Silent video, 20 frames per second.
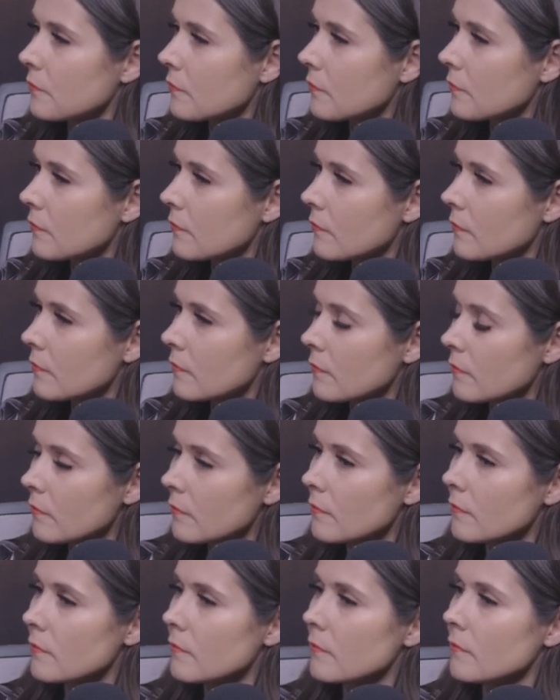
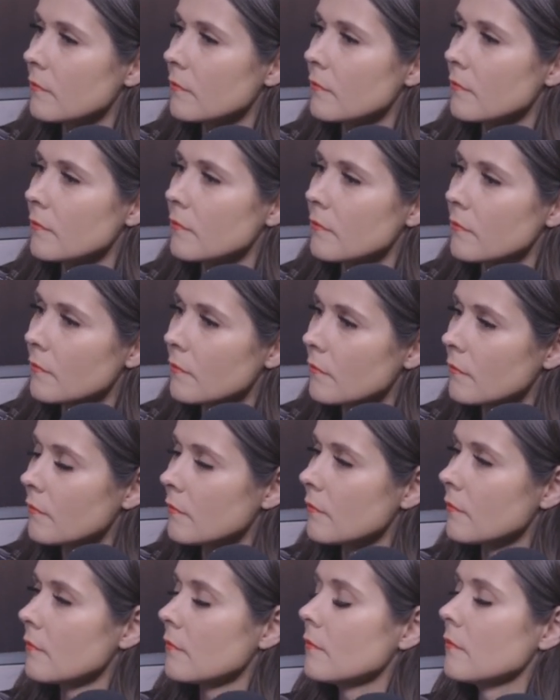
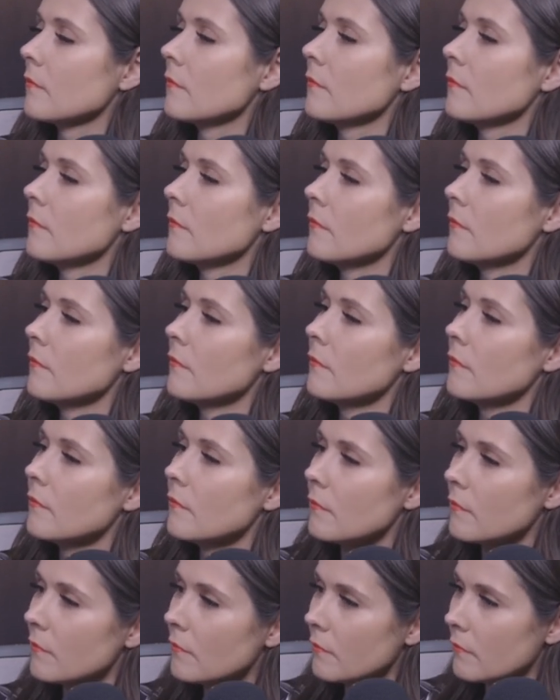
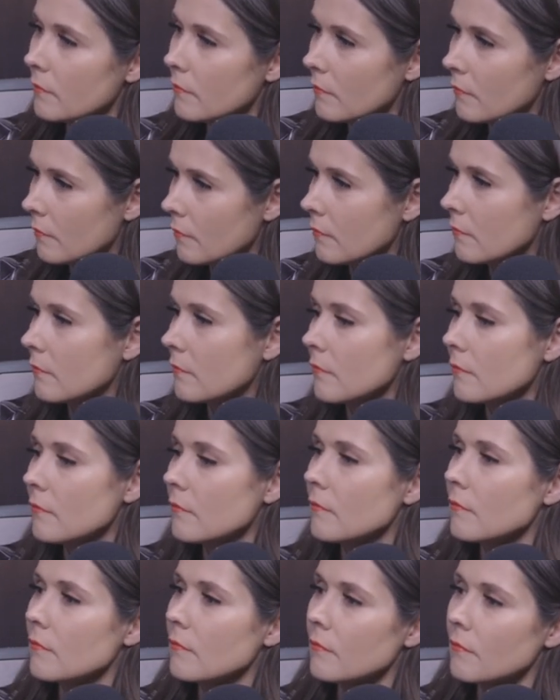
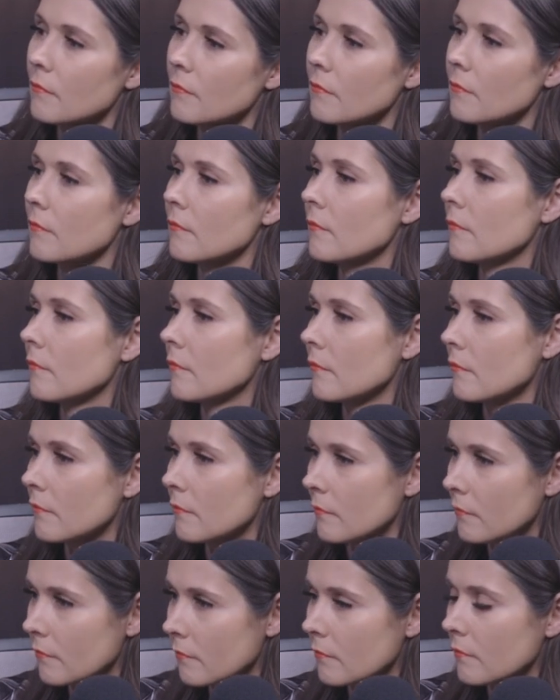
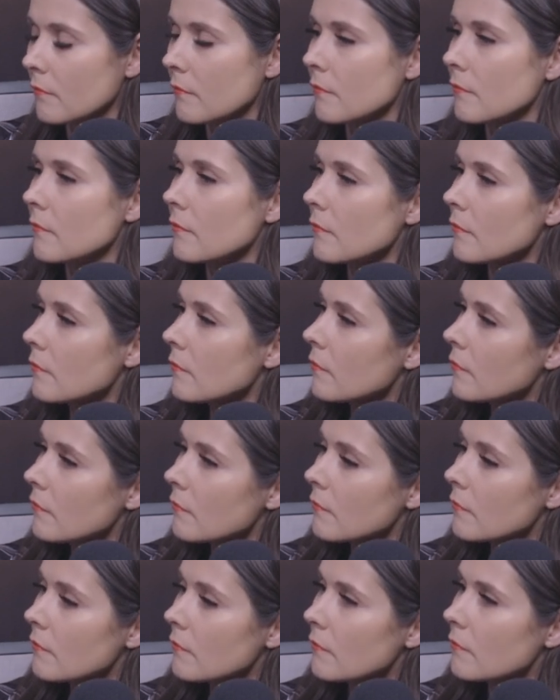
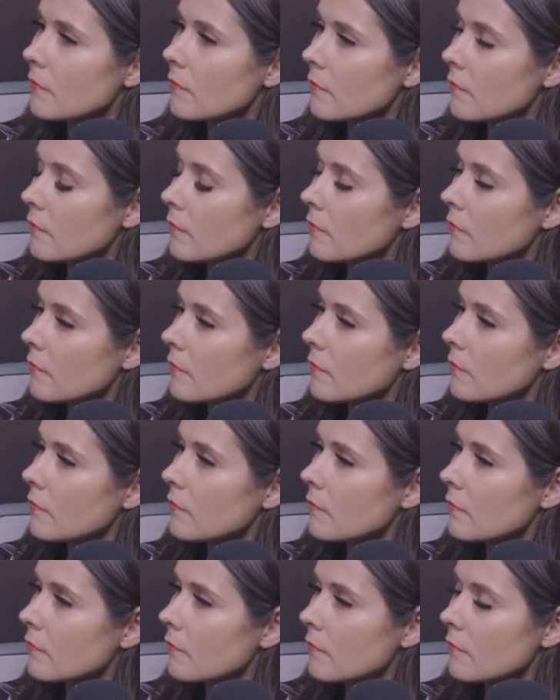
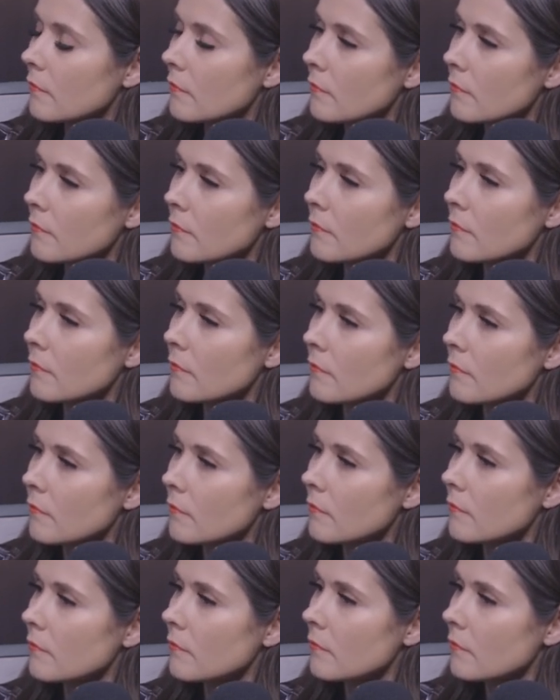
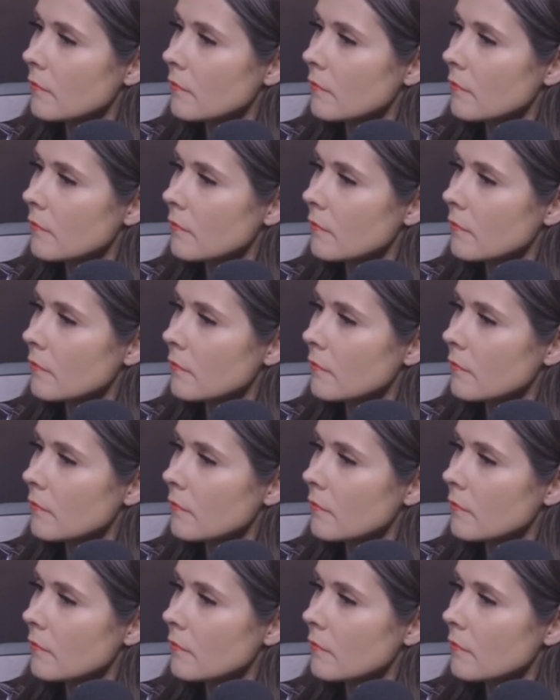The person shown says nothing.